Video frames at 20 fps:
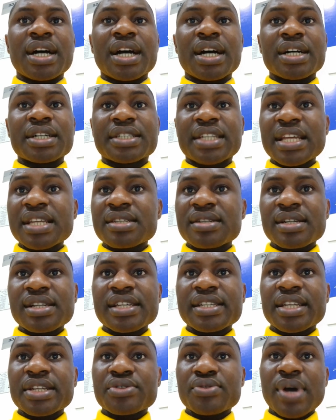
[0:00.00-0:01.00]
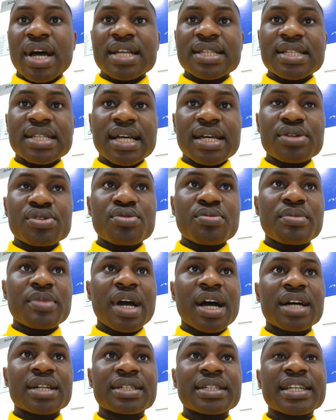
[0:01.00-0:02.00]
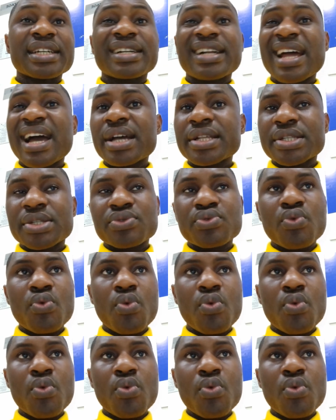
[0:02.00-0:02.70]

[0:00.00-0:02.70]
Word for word: uh, things related to asylum and the right to